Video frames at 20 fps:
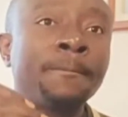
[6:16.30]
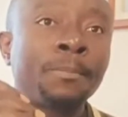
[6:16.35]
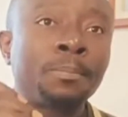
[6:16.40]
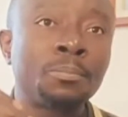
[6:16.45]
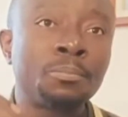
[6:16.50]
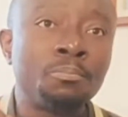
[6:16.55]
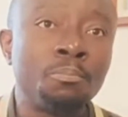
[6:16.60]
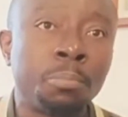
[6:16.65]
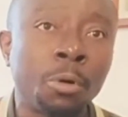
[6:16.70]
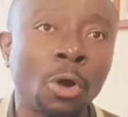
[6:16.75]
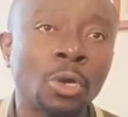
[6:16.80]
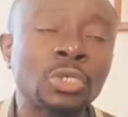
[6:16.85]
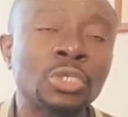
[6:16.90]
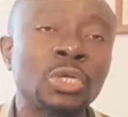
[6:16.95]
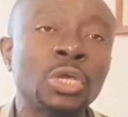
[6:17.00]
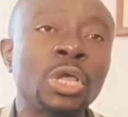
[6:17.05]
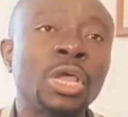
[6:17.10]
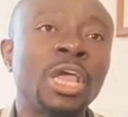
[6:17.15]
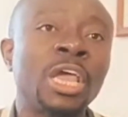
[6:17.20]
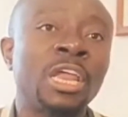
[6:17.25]
Because
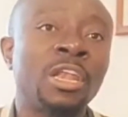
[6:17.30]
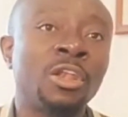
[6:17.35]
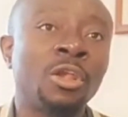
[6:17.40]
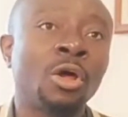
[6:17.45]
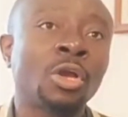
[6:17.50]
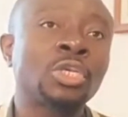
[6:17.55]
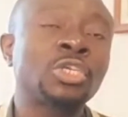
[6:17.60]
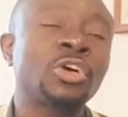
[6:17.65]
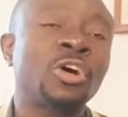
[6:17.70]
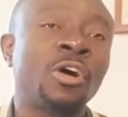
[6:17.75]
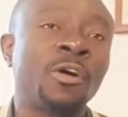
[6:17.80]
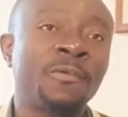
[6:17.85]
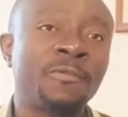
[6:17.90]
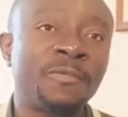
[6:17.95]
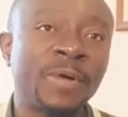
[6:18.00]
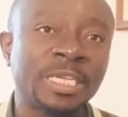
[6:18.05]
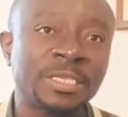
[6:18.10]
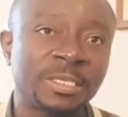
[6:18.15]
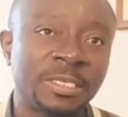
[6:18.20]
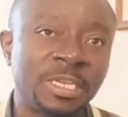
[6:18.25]
very soon,
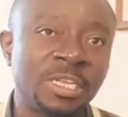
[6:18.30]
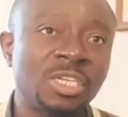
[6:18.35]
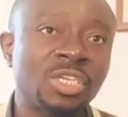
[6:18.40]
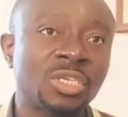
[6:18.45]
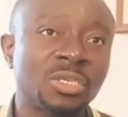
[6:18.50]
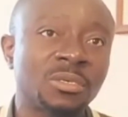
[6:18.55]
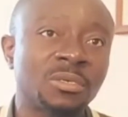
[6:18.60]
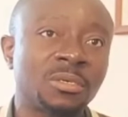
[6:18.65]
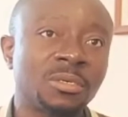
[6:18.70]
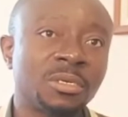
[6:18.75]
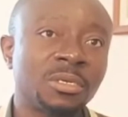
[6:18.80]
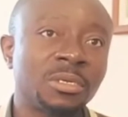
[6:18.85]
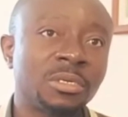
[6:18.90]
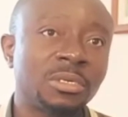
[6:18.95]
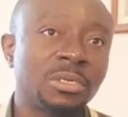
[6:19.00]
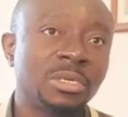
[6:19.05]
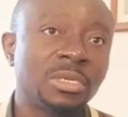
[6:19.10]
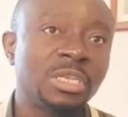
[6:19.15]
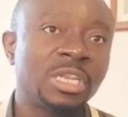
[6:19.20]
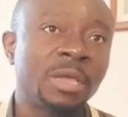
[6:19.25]
all these things will
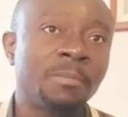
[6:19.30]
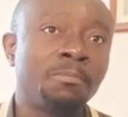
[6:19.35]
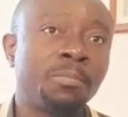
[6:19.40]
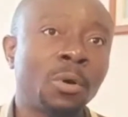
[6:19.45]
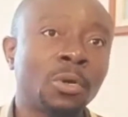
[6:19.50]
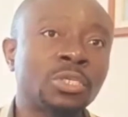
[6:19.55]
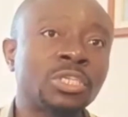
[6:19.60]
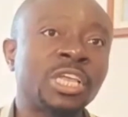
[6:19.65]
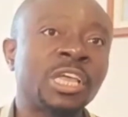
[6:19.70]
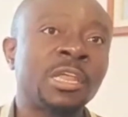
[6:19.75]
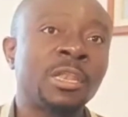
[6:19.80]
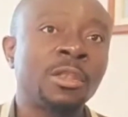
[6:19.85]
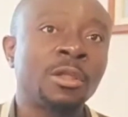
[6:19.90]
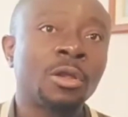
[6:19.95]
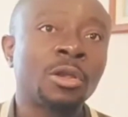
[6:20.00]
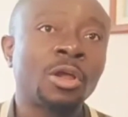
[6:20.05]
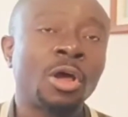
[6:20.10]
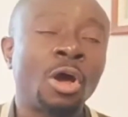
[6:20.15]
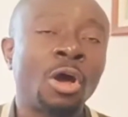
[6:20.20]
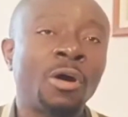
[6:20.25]
stop. And those countries
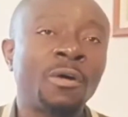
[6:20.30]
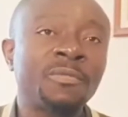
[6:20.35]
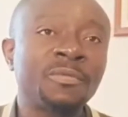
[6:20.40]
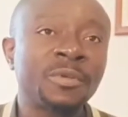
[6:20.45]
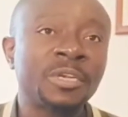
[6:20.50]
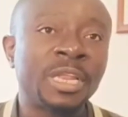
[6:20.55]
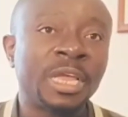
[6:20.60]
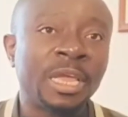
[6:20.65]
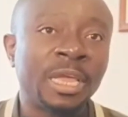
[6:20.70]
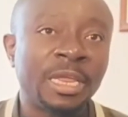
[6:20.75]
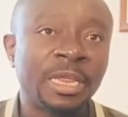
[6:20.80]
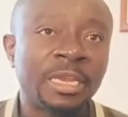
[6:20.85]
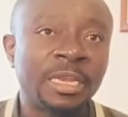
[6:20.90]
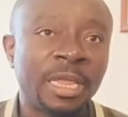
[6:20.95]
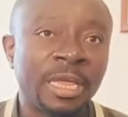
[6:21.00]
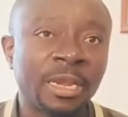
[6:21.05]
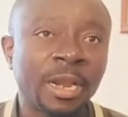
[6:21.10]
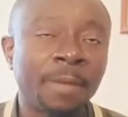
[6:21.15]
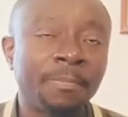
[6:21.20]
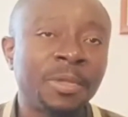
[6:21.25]
that have done it, like
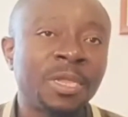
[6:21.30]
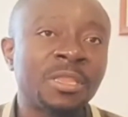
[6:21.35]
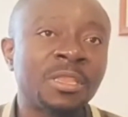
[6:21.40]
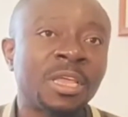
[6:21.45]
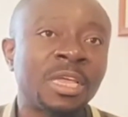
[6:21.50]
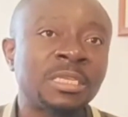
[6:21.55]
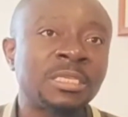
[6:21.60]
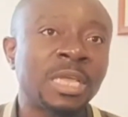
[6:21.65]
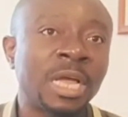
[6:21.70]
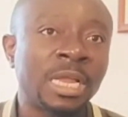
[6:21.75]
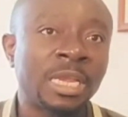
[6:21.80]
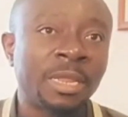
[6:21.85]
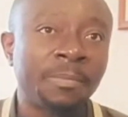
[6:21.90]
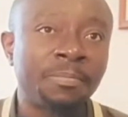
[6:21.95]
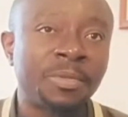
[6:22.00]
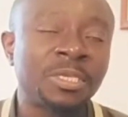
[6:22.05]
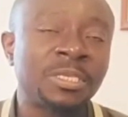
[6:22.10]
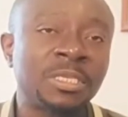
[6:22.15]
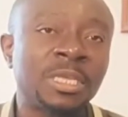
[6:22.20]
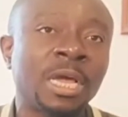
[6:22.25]
France, have
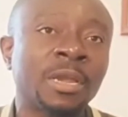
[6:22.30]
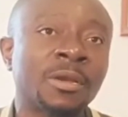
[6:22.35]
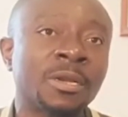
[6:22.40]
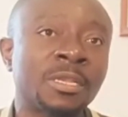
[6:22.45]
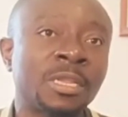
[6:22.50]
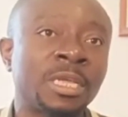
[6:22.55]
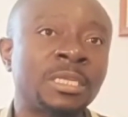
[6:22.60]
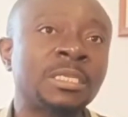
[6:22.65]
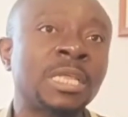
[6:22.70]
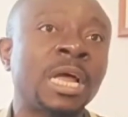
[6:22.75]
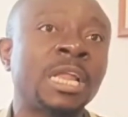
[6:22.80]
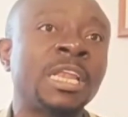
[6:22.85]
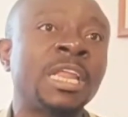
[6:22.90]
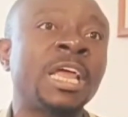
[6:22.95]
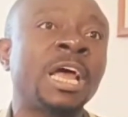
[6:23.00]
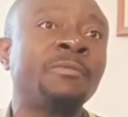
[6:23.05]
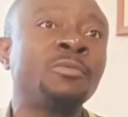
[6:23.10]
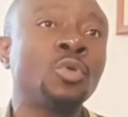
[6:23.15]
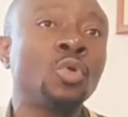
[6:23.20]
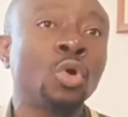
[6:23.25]
finished selling
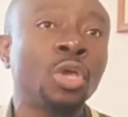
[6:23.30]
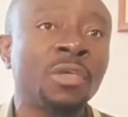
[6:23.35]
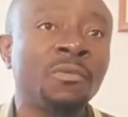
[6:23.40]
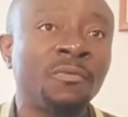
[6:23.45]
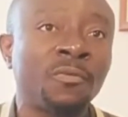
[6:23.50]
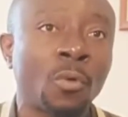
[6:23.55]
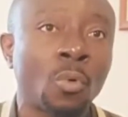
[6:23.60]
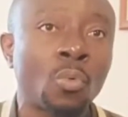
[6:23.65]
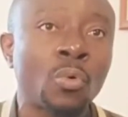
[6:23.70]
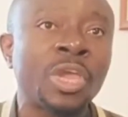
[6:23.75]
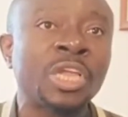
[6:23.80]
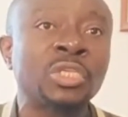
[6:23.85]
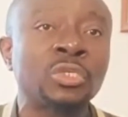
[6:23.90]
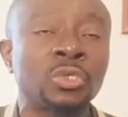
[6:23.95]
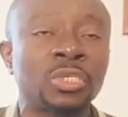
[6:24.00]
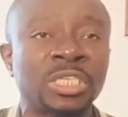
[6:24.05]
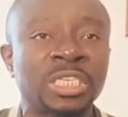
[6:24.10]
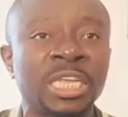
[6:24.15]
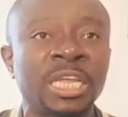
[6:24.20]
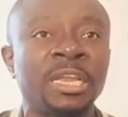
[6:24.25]
all.
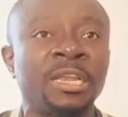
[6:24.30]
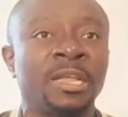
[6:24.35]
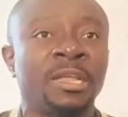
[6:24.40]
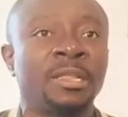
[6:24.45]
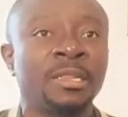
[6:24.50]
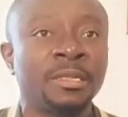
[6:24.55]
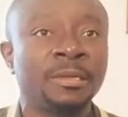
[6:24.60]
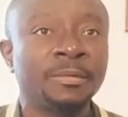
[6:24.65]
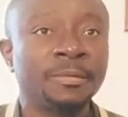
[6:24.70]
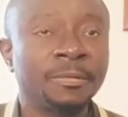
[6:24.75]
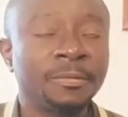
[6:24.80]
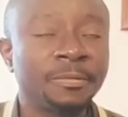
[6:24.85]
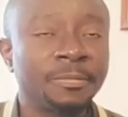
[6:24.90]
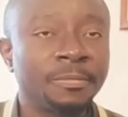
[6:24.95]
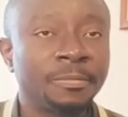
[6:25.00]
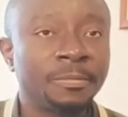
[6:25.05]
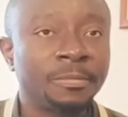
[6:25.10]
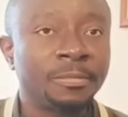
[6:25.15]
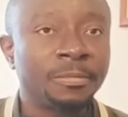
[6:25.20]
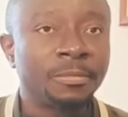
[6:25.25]
Those rules are no longer
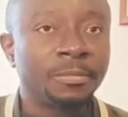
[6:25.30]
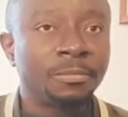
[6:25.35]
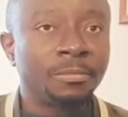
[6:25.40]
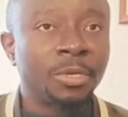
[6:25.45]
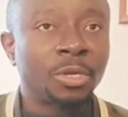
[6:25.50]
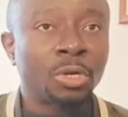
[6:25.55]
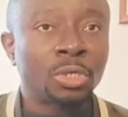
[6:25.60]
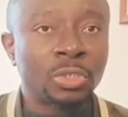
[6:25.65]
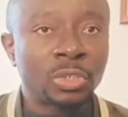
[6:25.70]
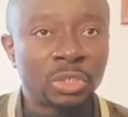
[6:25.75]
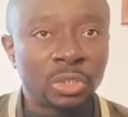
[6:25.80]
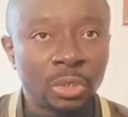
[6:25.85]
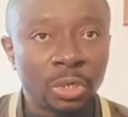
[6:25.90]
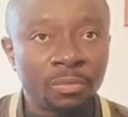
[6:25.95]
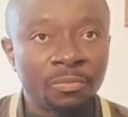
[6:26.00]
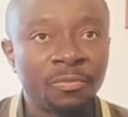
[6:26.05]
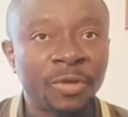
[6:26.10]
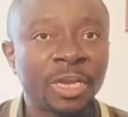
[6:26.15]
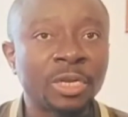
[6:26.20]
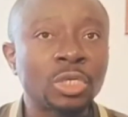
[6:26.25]
there. Britain,
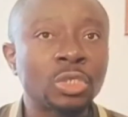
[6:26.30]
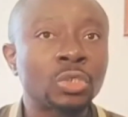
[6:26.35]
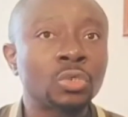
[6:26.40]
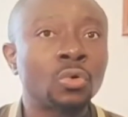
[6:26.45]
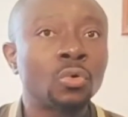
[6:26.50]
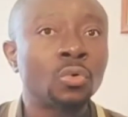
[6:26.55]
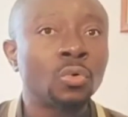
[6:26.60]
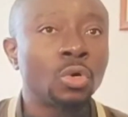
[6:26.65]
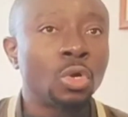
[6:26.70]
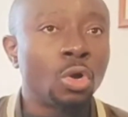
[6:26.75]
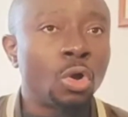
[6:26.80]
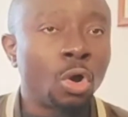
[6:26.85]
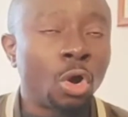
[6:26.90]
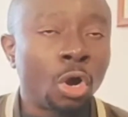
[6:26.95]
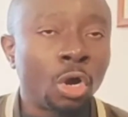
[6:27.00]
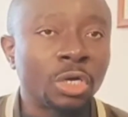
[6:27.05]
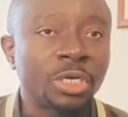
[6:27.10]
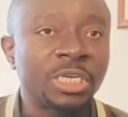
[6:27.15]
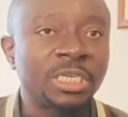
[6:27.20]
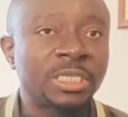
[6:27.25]
those rules are no
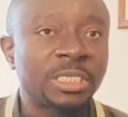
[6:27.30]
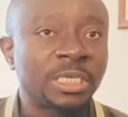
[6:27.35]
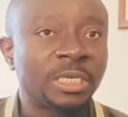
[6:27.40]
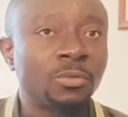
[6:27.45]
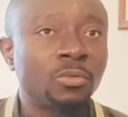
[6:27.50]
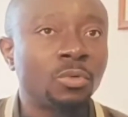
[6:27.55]
longer there.